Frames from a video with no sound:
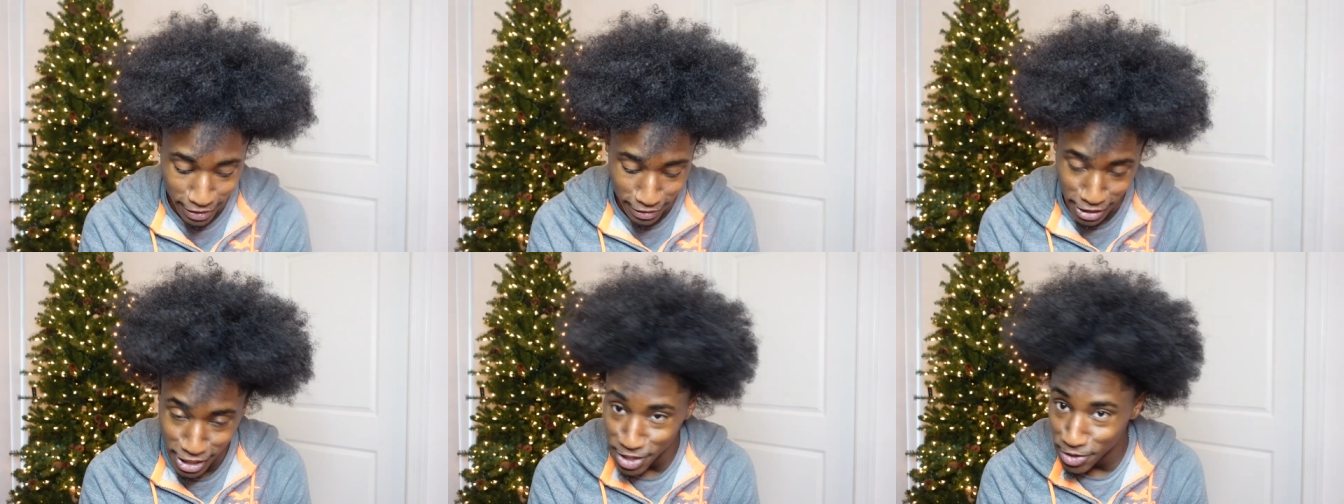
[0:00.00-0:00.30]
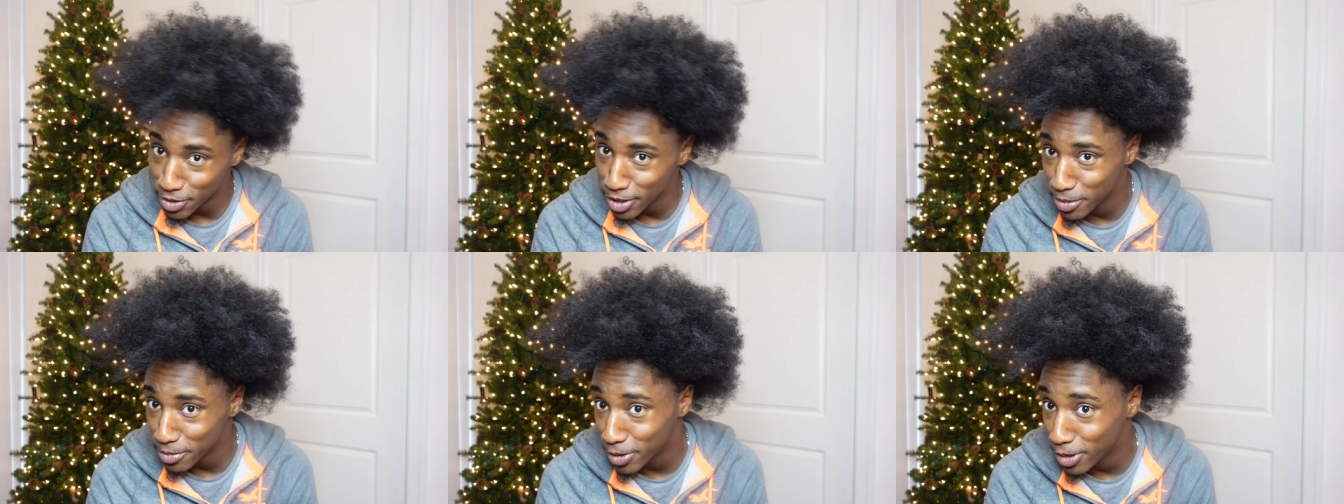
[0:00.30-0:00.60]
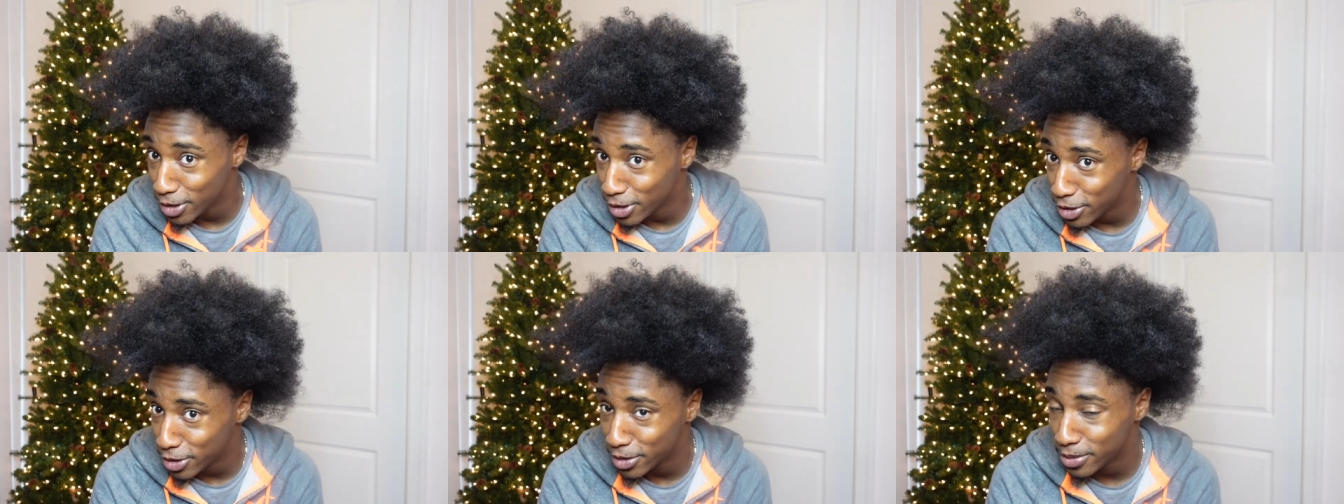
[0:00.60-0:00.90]
I think what I'm
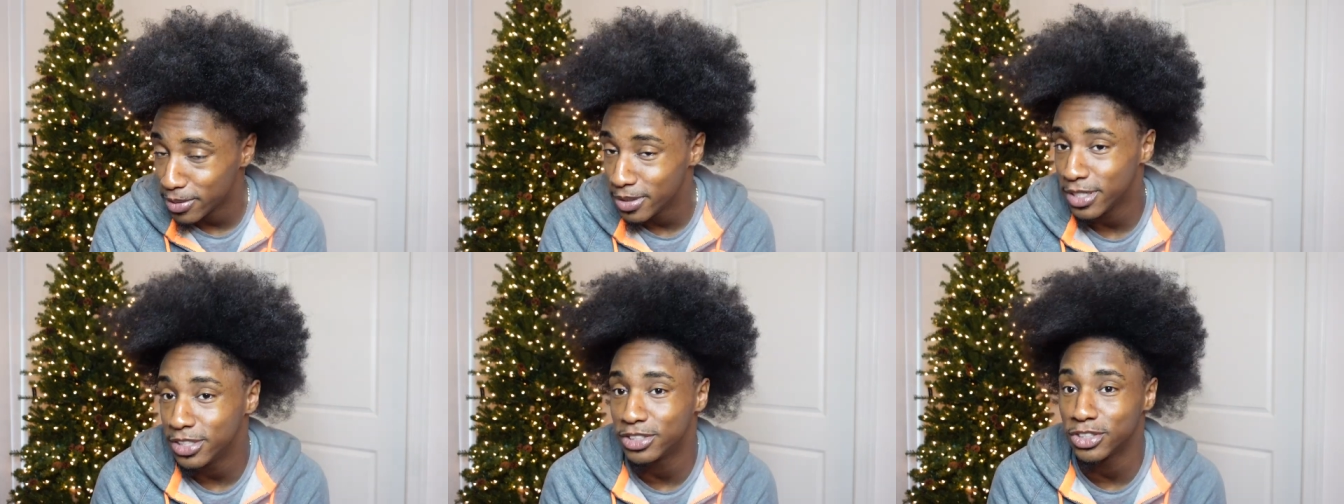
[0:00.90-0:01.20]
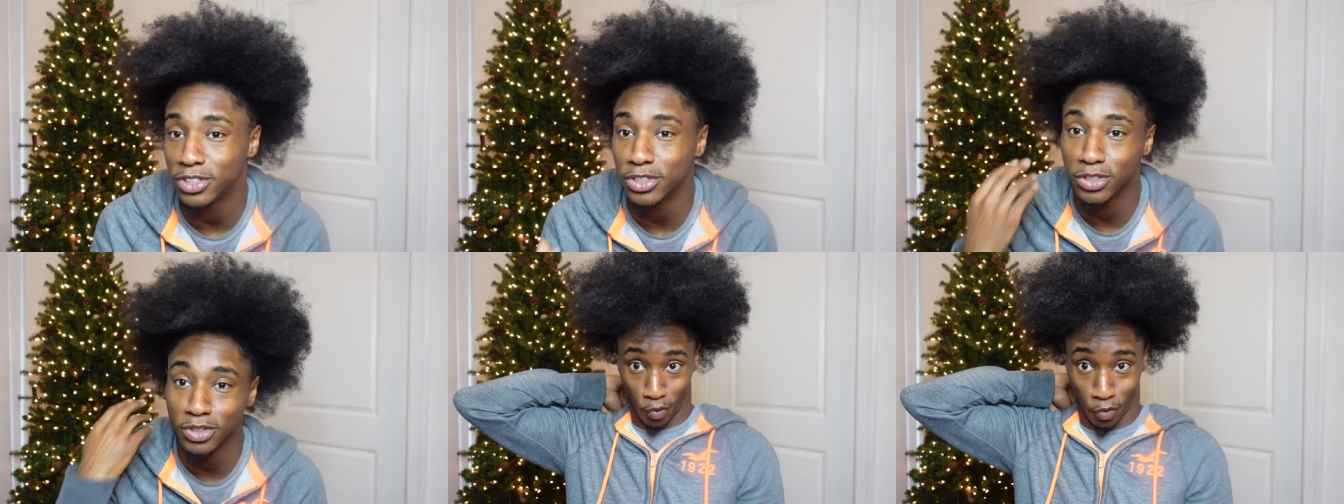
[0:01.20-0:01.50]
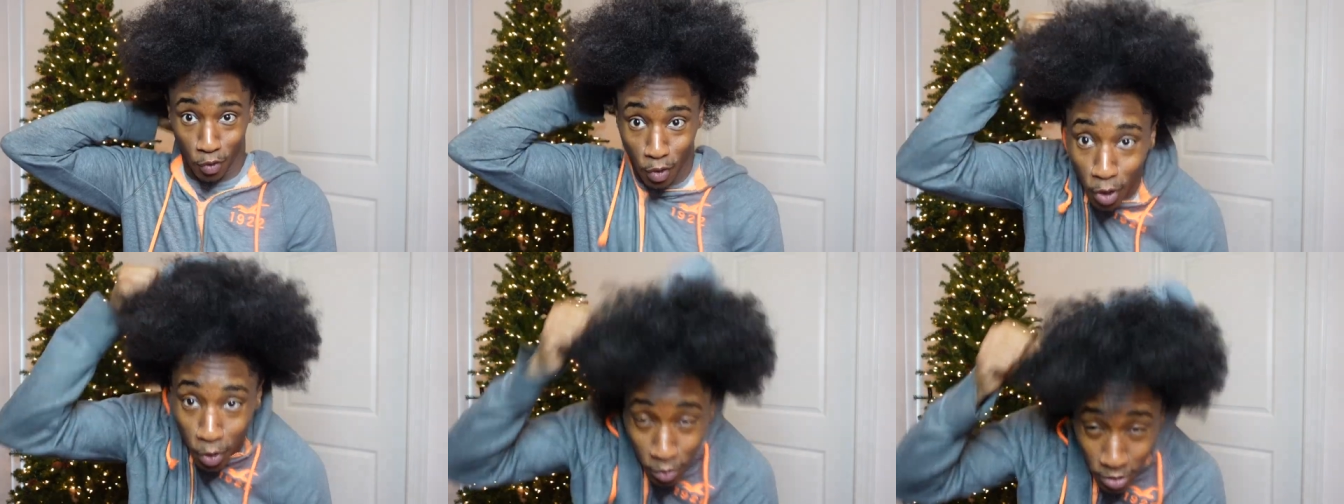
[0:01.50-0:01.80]
gonna do is just
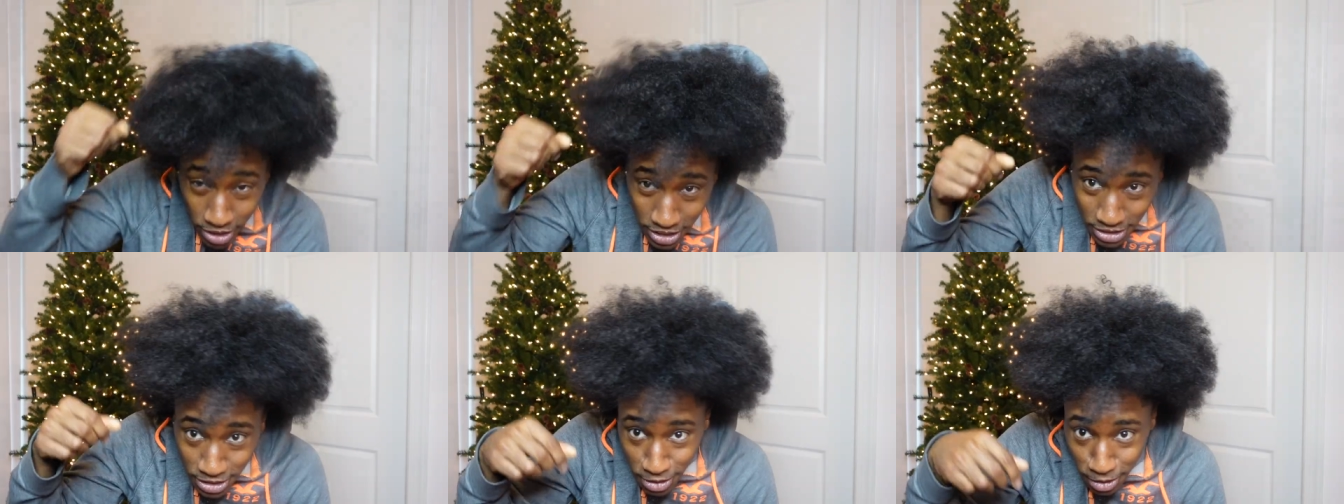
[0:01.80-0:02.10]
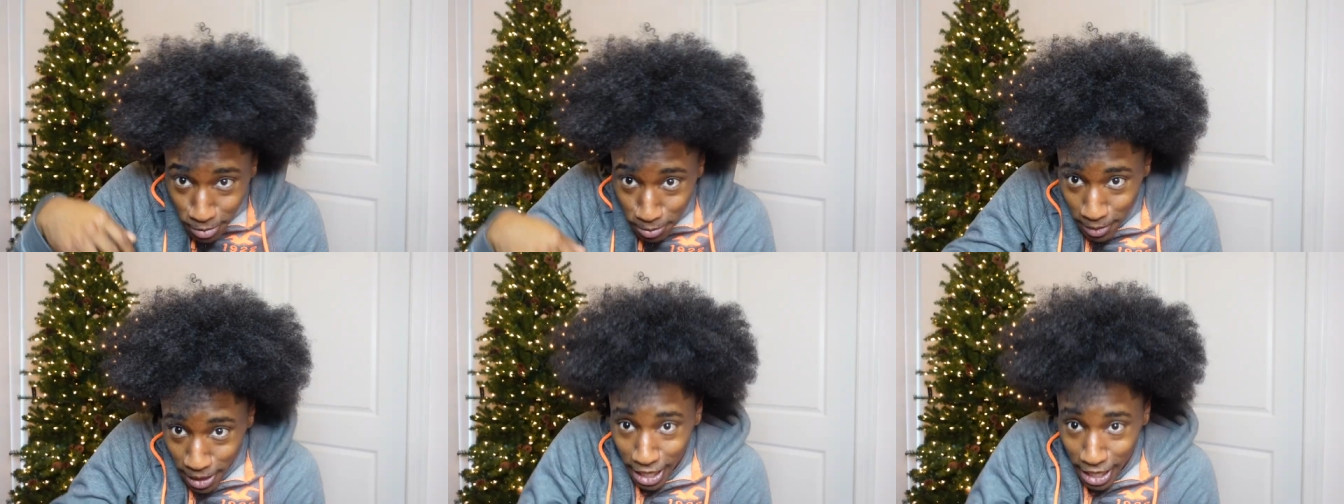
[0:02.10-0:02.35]
roll this